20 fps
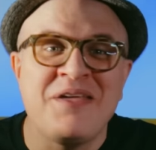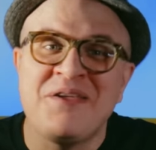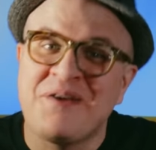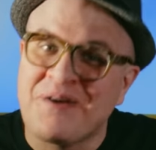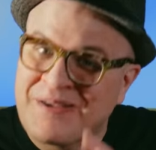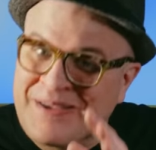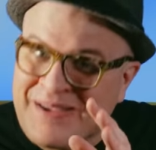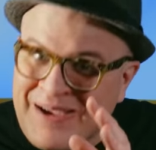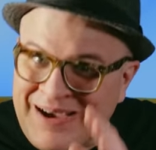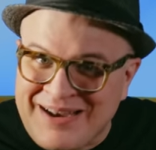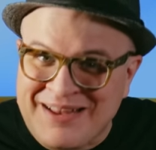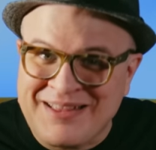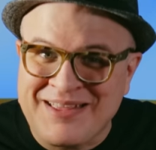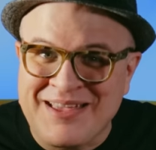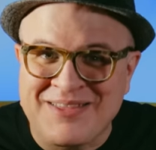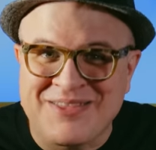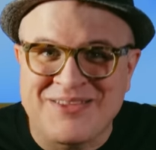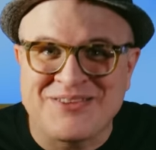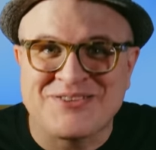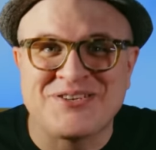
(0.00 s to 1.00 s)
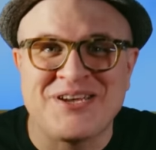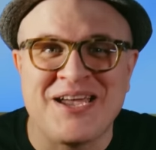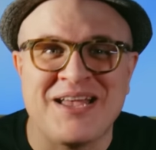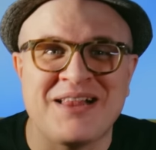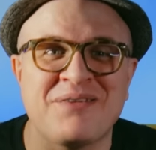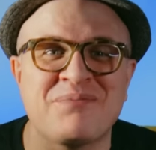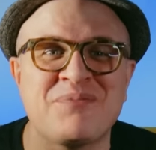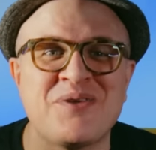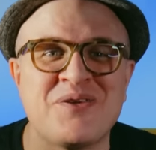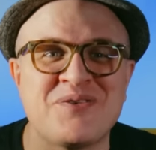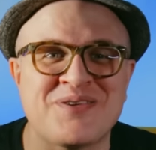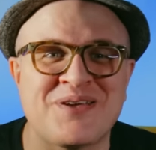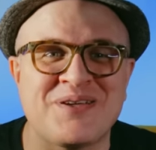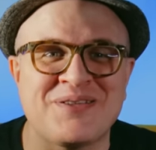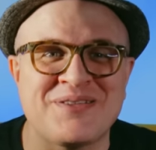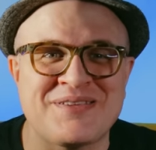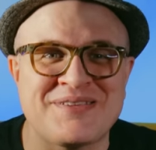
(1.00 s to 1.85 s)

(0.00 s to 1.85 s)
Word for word: you're gonna dig this channel of musical